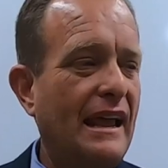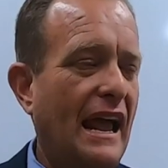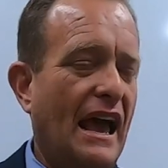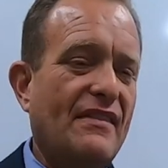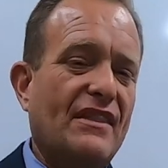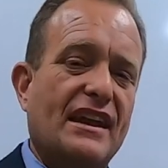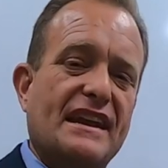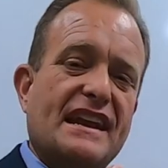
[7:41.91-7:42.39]

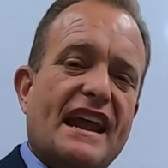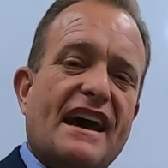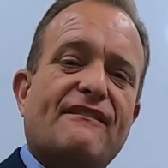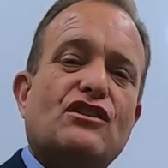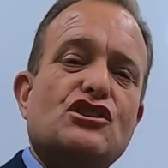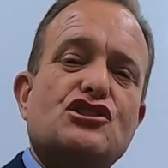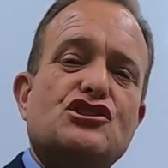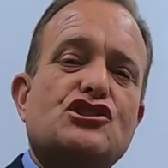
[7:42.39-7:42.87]
and then
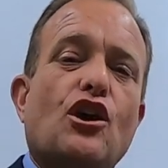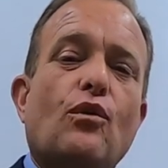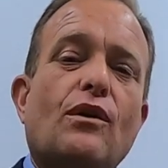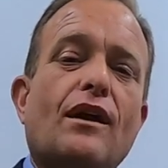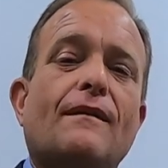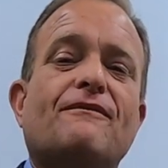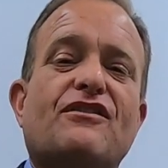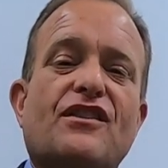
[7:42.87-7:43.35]
never
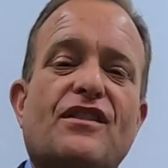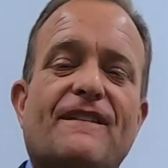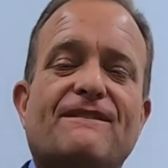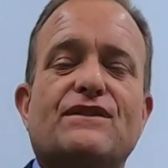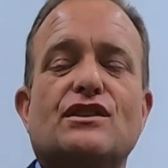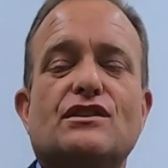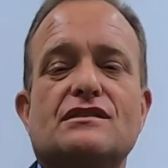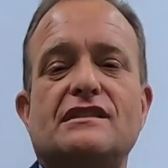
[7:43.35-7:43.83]
showed up for the
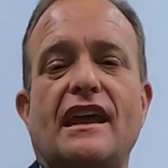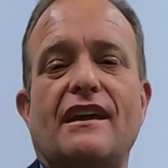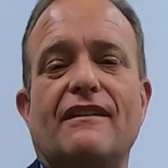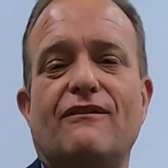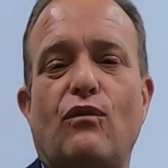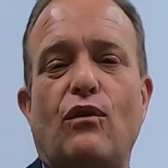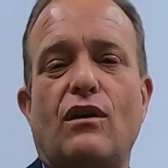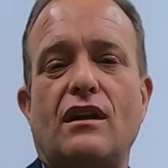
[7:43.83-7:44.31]
first day
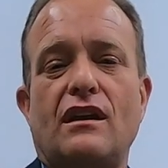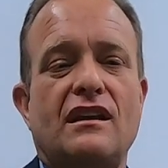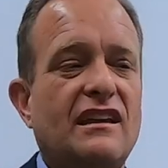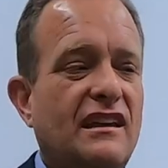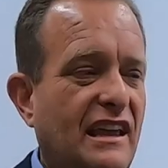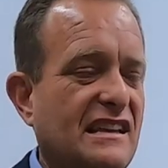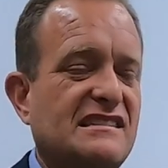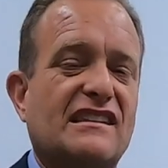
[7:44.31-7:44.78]
of work
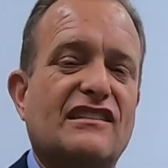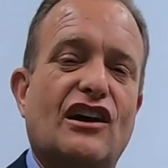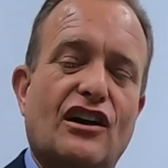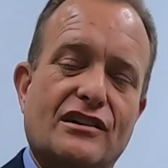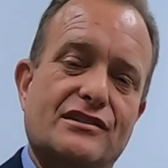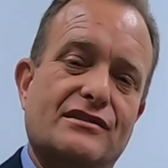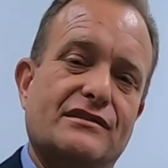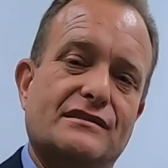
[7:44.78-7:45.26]
is in the
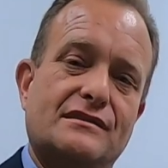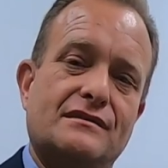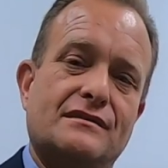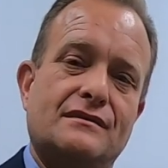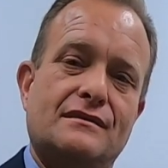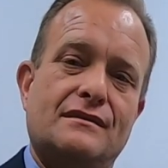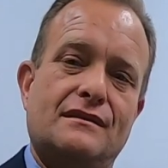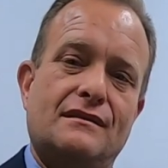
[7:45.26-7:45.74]
hundreds.